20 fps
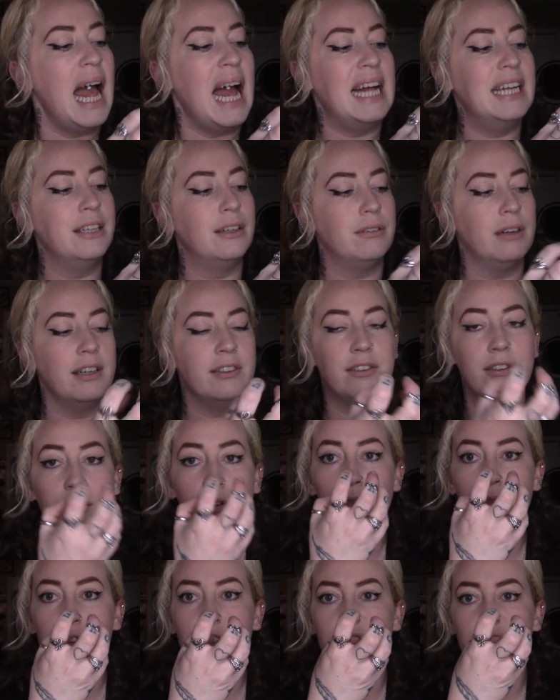and the rest of
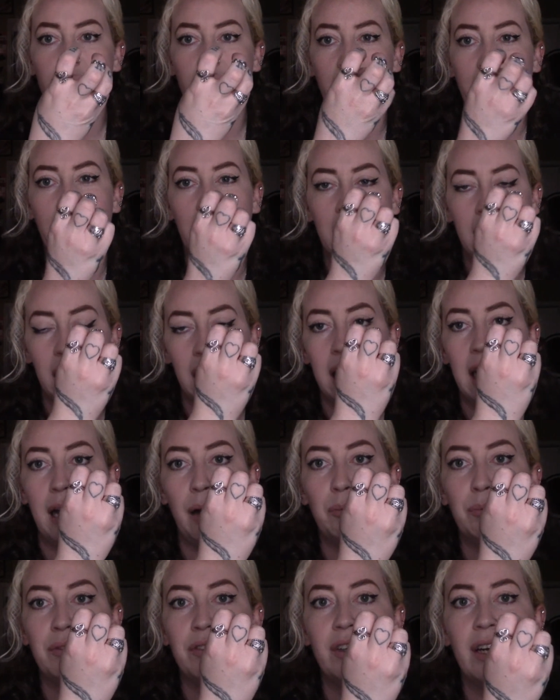them just like
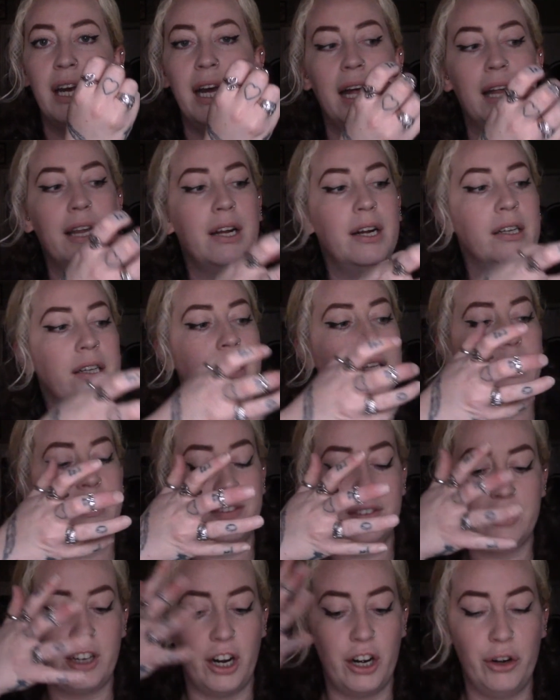clumped together and then they
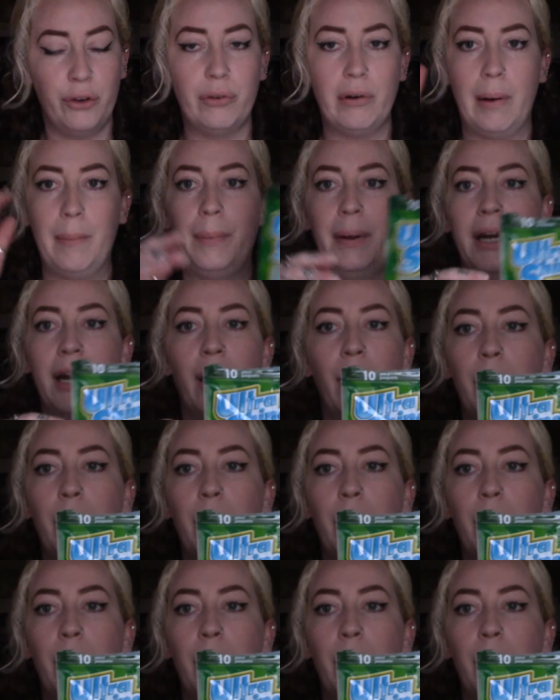started ripping